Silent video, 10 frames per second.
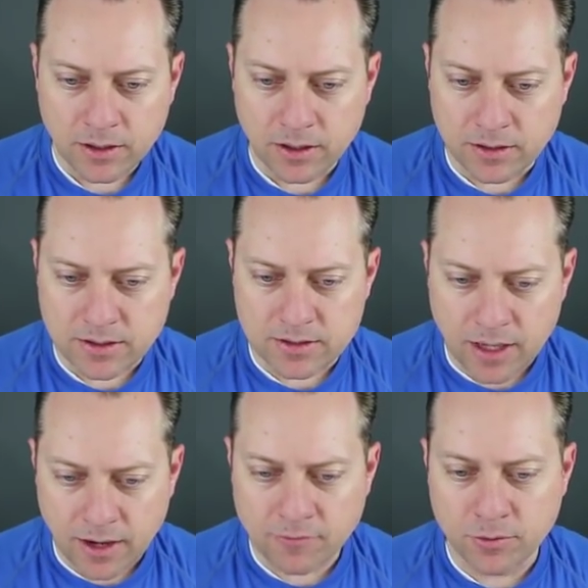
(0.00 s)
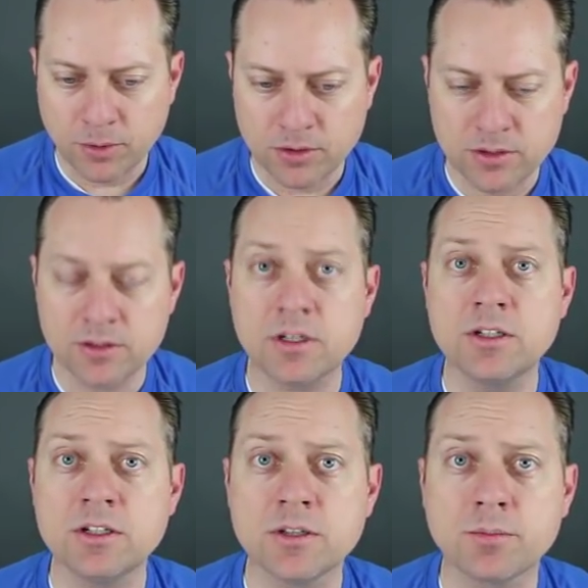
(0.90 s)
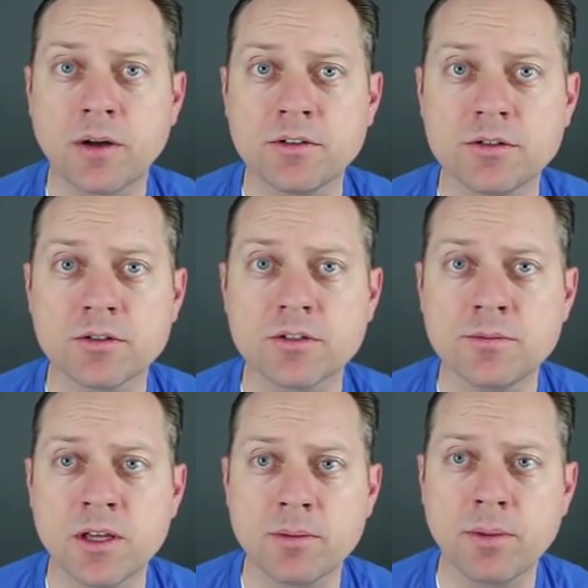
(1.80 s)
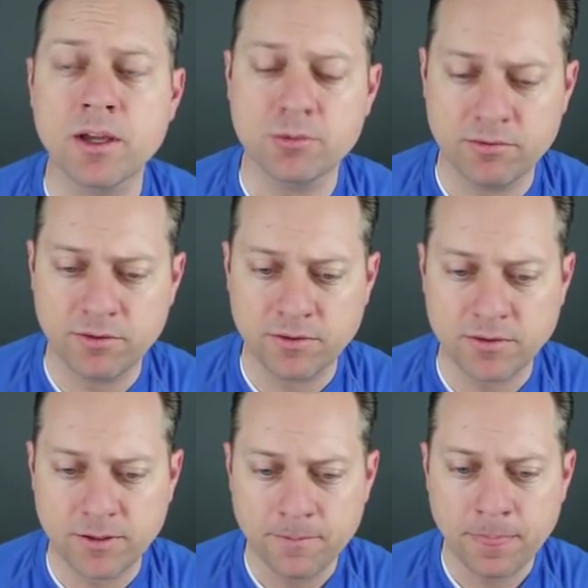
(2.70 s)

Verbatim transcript: it says, after a person, teaching the Prophet Joseph Smith, page 150.